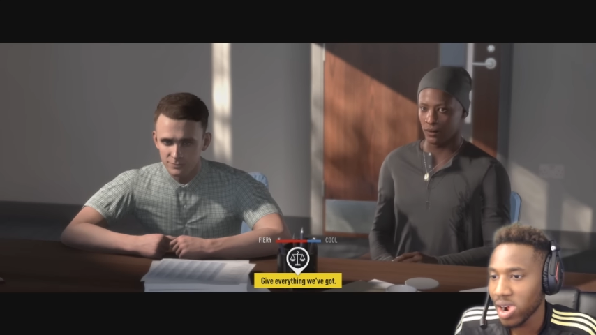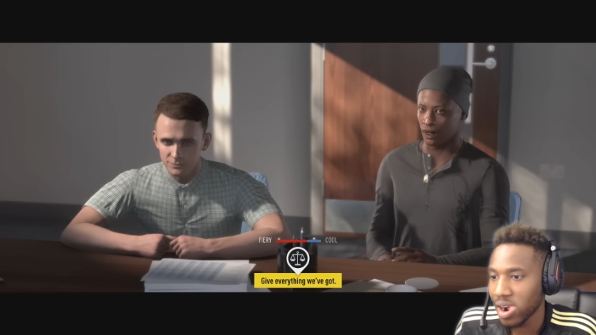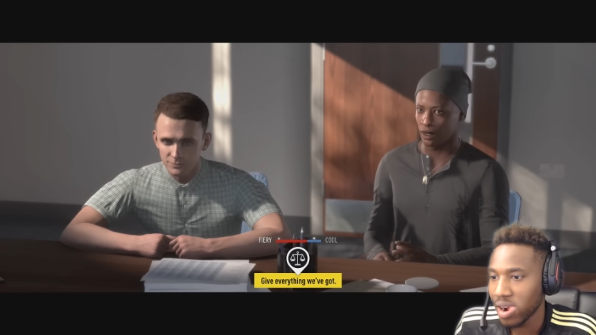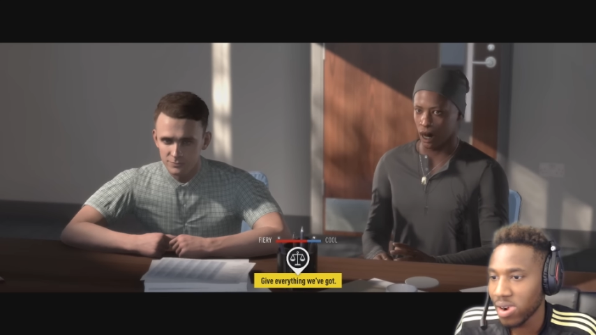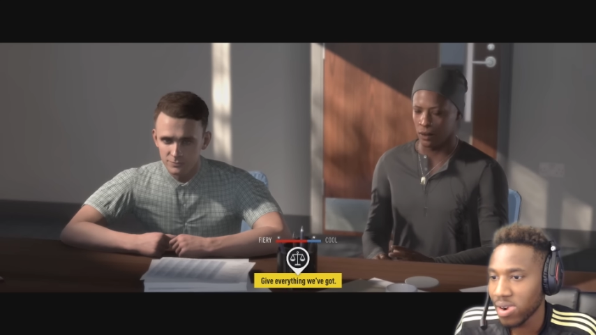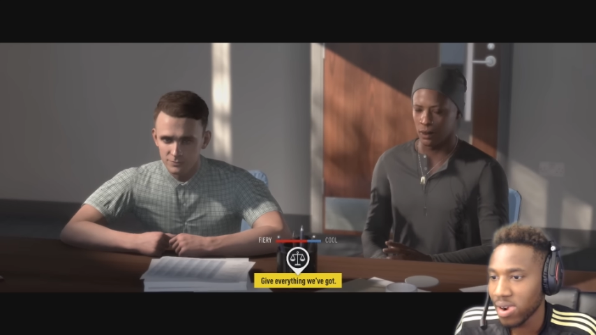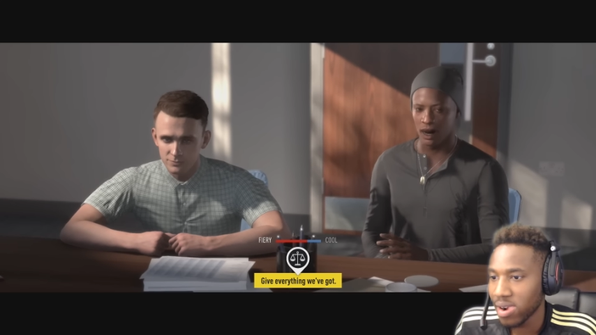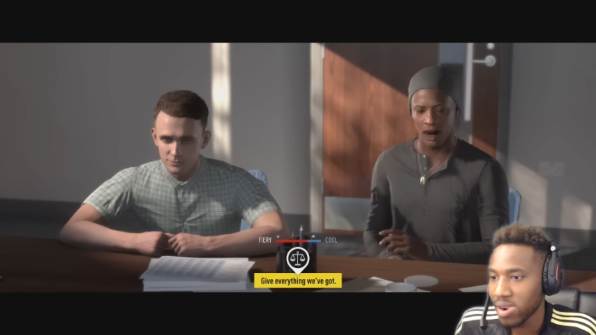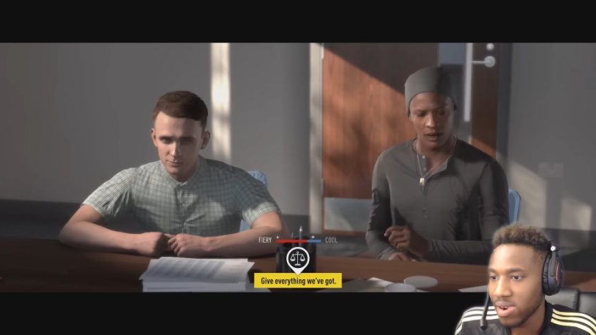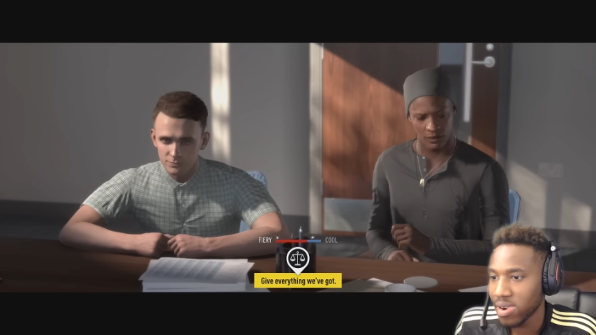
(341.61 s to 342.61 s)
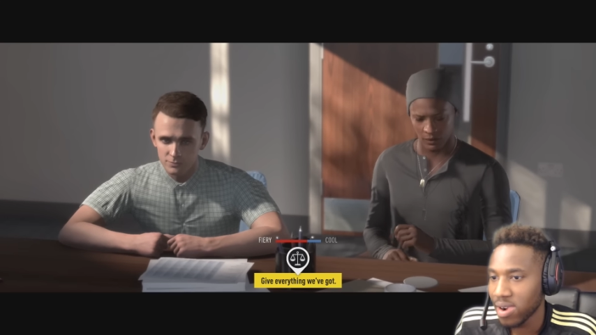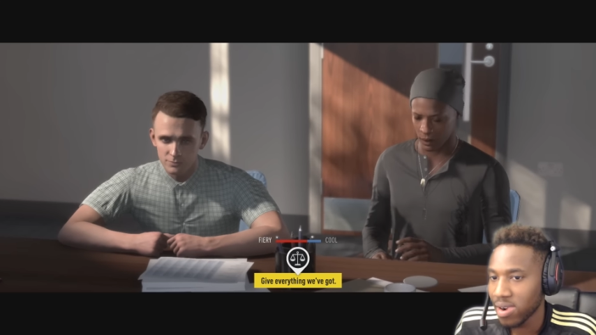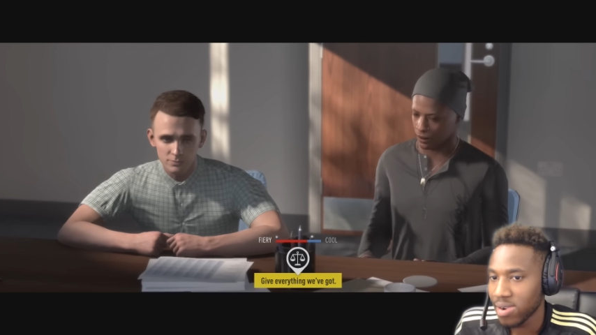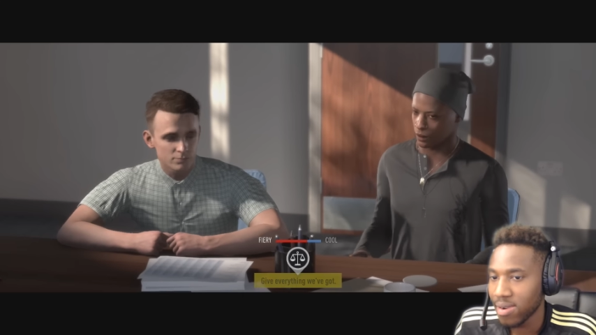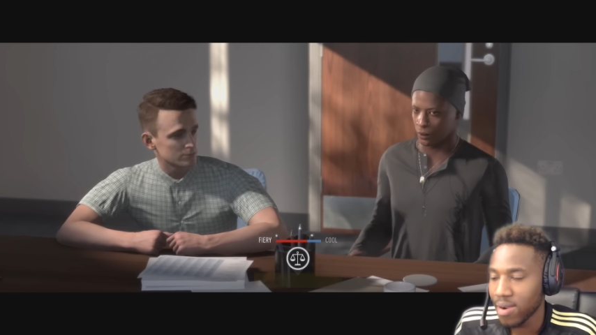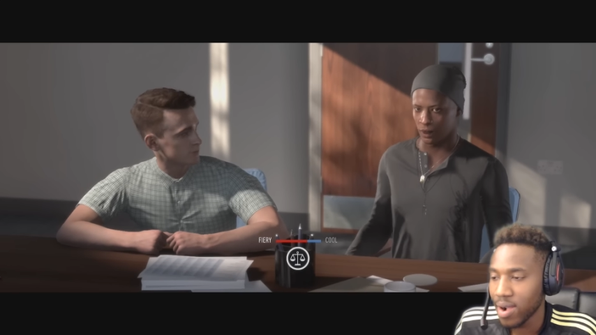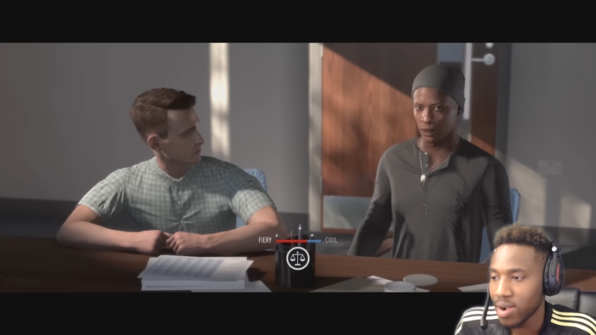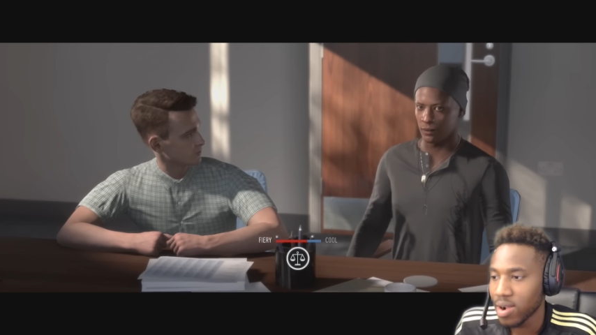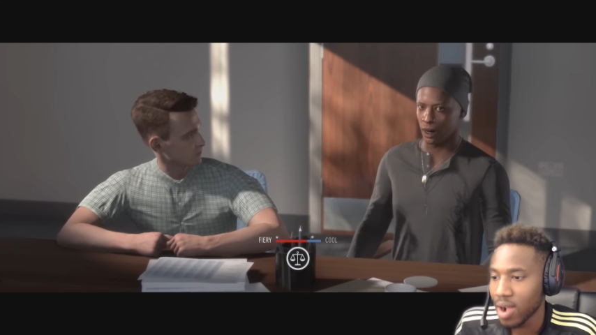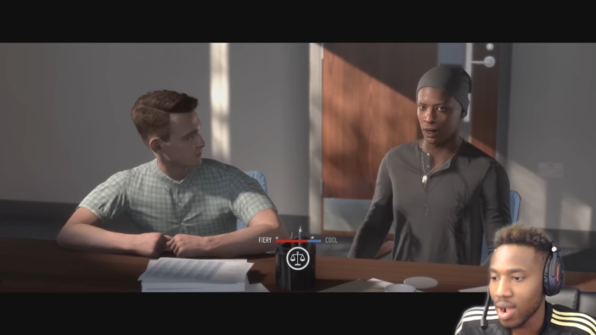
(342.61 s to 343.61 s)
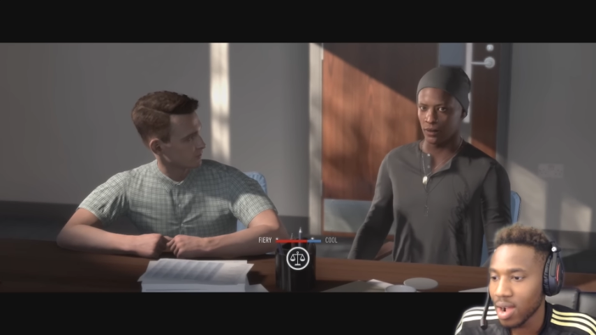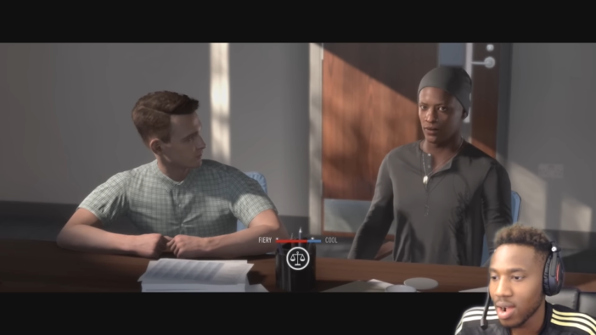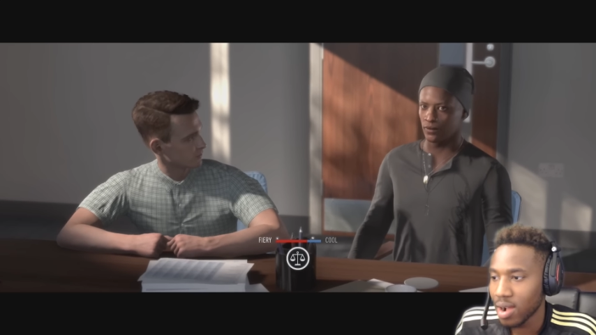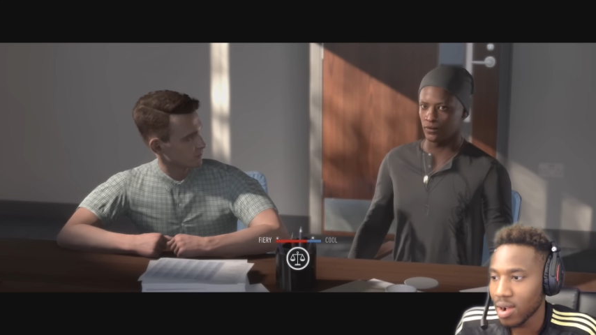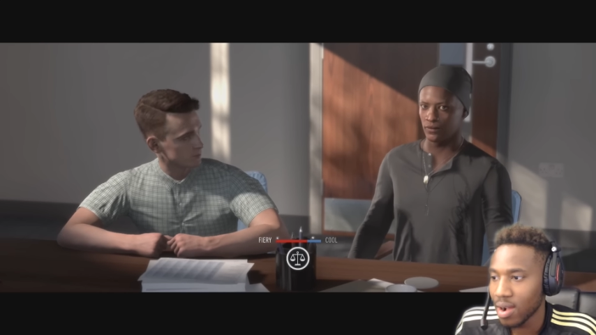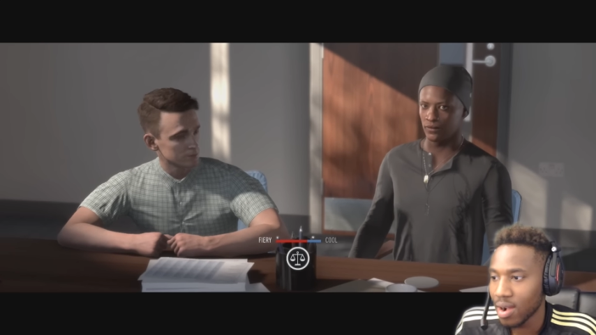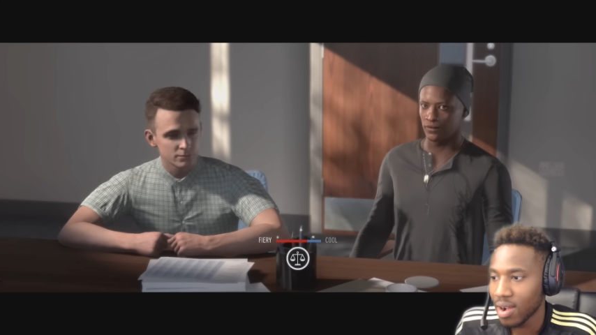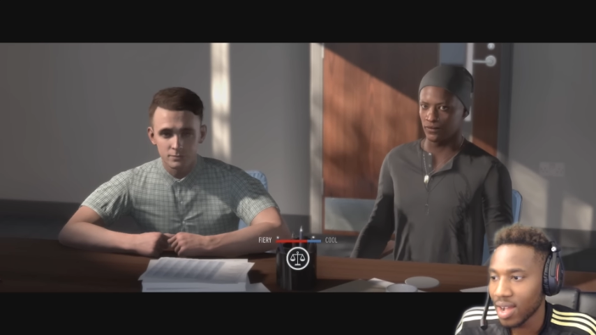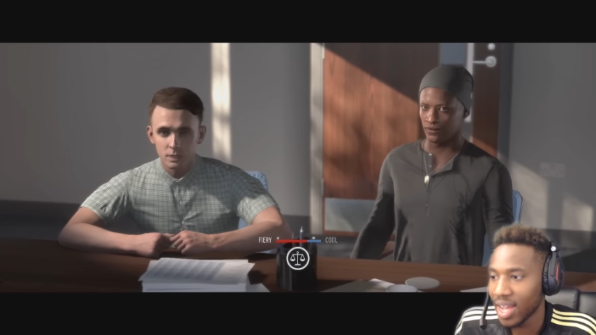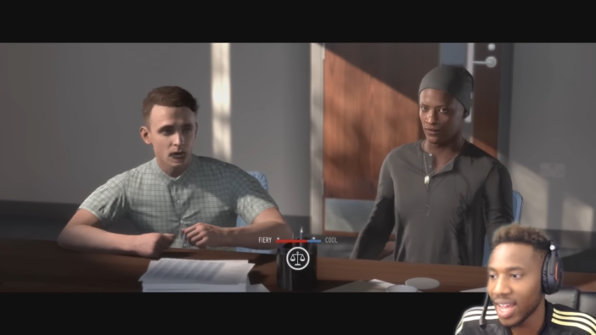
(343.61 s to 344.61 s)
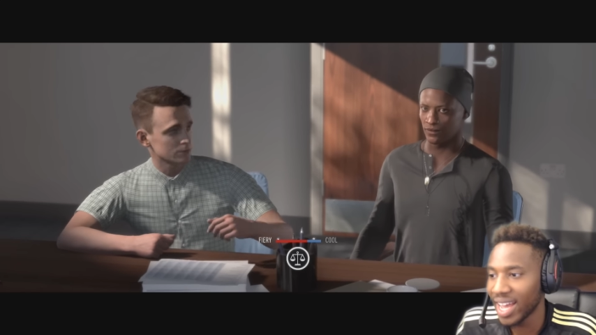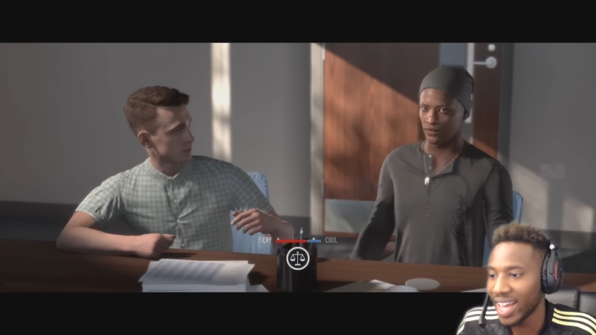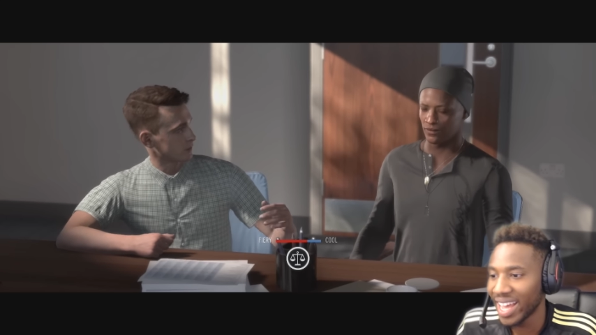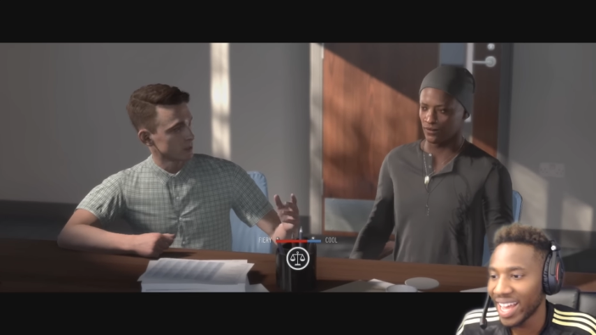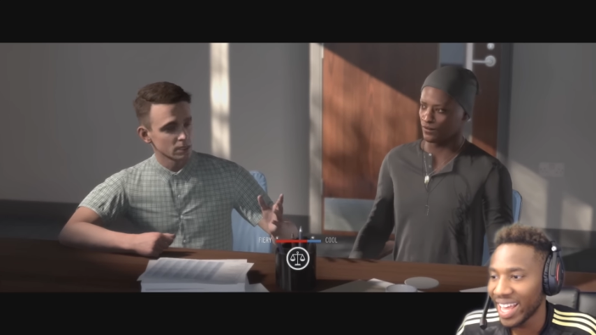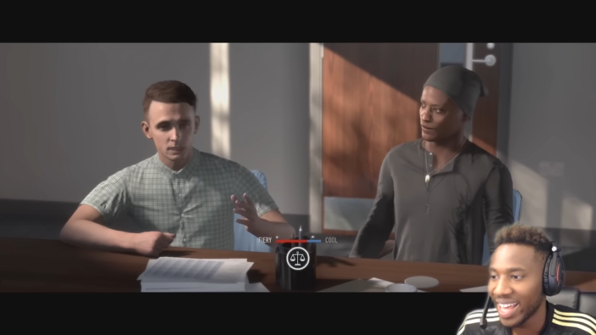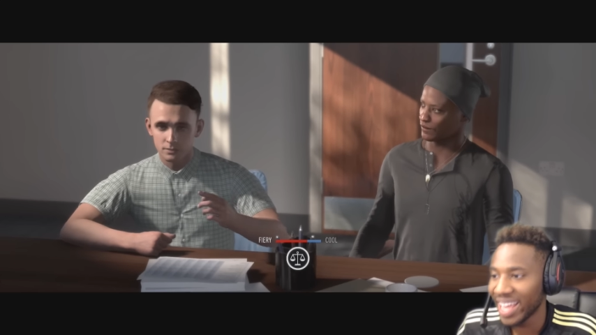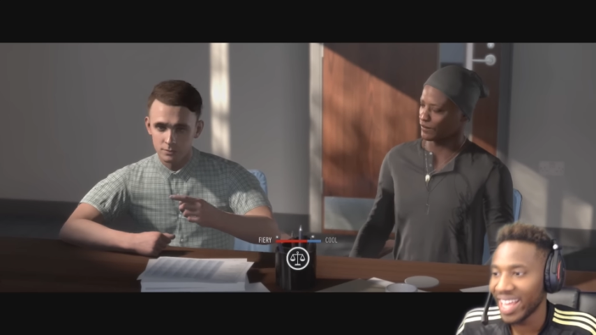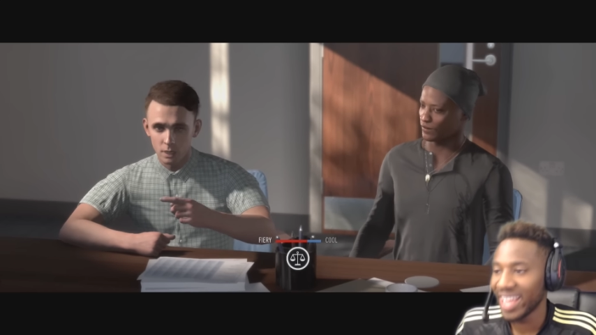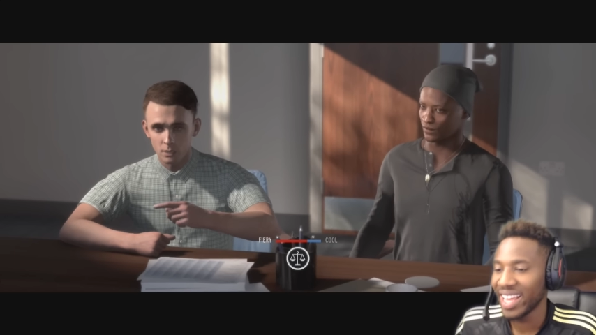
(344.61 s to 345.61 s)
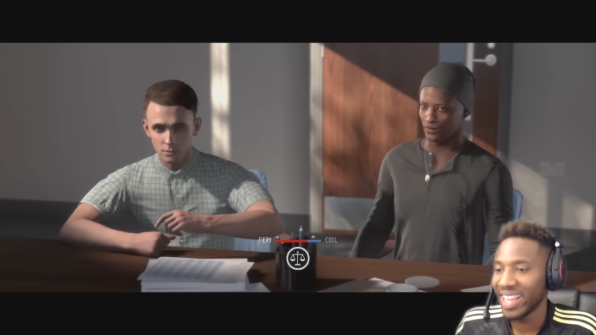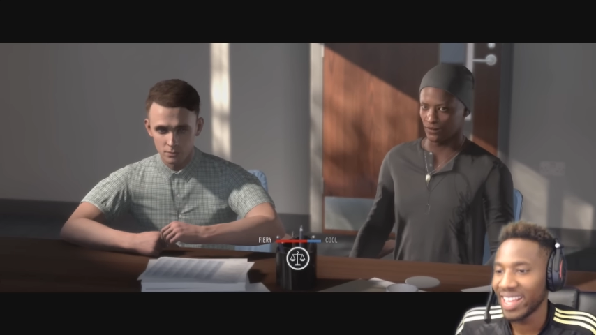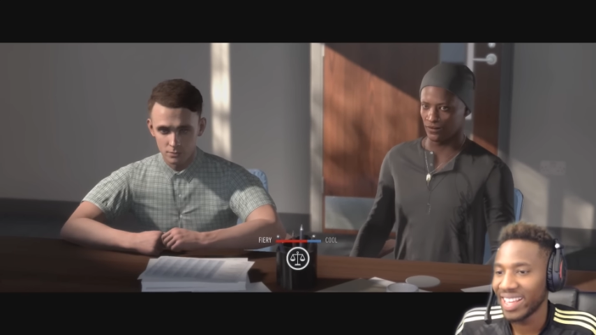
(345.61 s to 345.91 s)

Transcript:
Speaker 1: We'll give this club everything we've got, Mr. Butler. Everything and some more.